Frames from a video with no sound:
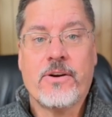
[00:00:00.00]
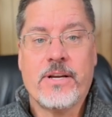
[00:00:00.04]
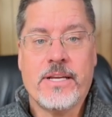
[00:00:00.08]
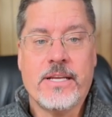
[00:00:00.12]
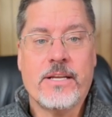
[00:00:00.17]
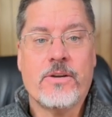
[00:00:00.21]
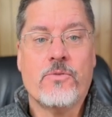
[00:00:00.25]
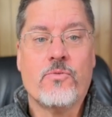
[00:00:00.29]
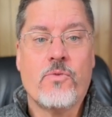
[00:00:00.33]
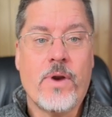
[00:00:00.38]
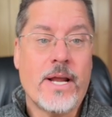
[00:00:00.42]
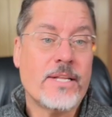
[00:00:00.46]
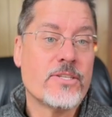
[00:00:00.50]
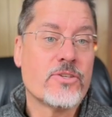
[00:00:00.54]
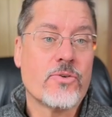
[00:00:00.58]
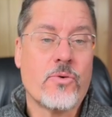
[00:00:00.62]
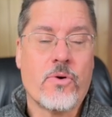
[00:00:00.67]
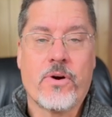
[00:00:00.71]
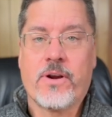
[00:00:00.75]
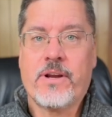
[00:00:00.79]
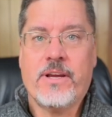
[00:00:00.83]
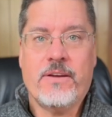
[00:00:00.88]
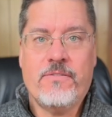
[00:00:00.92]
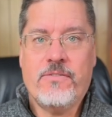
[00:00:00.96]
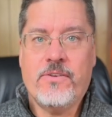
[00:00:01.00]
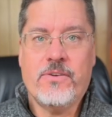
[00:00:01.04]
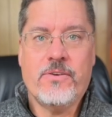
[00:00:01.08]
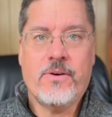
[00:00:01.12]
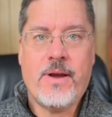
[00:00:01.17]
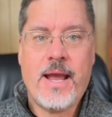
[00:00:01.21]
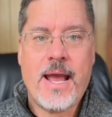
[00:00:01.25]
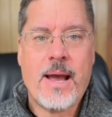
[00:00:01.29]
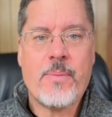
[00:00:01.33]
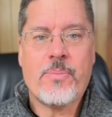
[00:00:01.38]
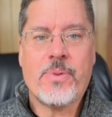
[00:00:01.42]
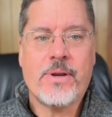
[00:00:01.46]
in RETS.org if you
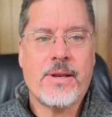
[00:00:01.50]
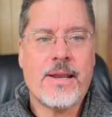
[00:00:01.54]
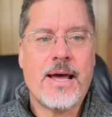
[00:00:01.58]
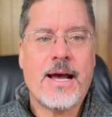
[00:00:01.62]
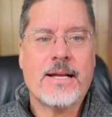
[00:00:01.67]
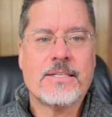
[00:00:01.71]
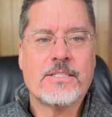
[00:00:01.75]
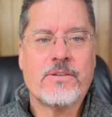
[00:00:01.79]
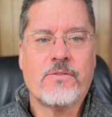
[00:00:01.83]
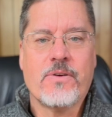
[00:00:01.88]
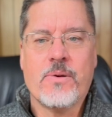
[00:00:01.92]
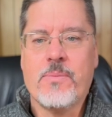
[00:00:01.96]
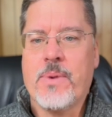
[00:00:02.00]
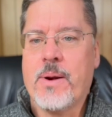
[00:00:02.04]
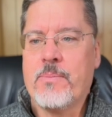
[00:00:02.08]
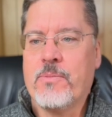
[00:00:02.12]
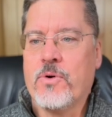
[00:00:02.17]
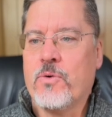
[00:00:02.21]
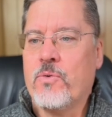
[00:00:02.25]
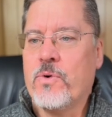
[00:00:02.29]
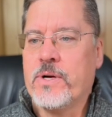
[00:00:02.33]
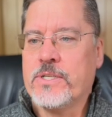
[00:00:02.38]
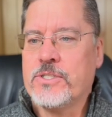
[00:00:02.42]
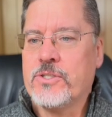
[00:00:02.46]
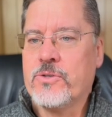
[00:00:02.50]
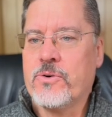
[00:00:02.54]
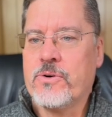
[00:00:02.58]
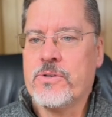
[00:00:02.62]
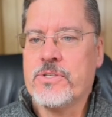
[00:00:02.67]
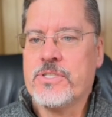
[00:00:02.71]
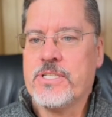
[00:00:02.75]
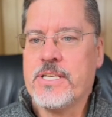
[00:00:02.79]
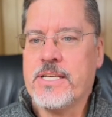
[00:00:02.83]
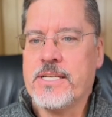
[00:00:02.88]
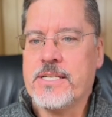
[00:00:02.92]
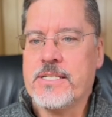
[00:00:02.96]
happen not to remember what
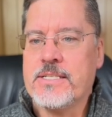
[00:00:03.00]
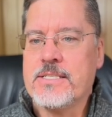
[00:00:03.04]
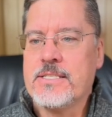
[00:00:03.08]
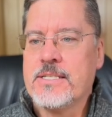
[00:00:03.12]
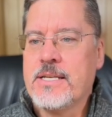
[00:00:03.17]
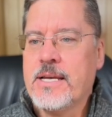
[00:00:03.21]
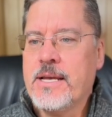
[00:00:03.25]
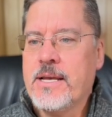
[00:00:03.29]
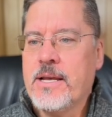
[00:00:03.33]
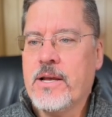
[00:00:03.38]
yours is,